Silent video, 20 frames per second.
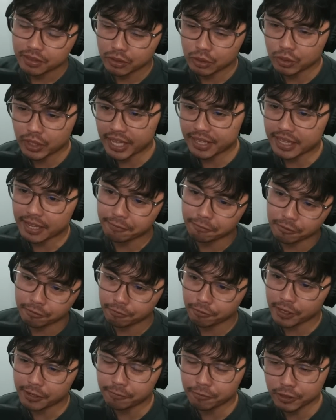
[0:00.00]
get that for
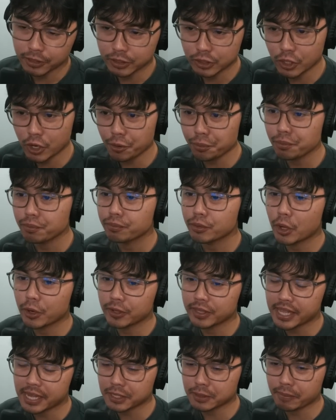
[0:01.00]
free for the turn.
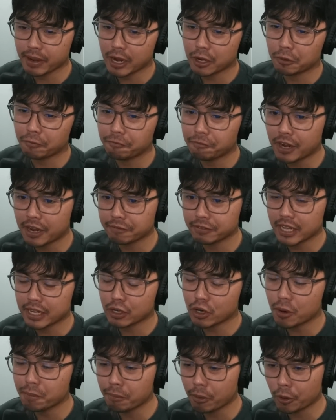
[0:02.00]
30,000 power, 5k
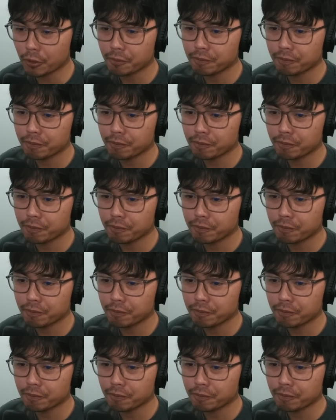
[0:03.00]
combo.